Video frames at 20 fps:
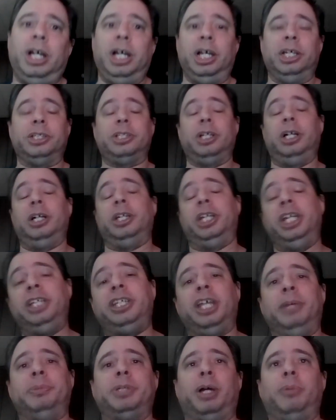As uh,
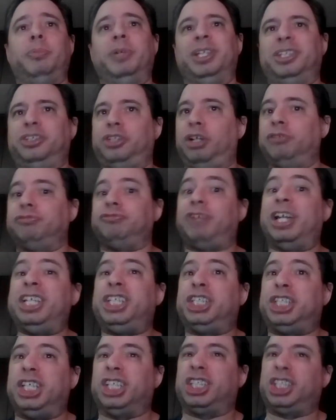he teams up with the
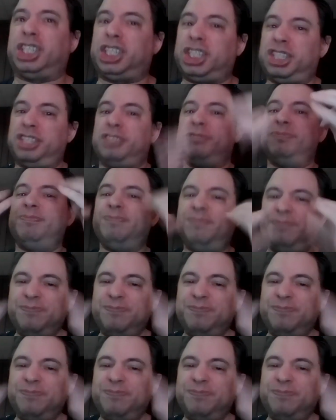Righteous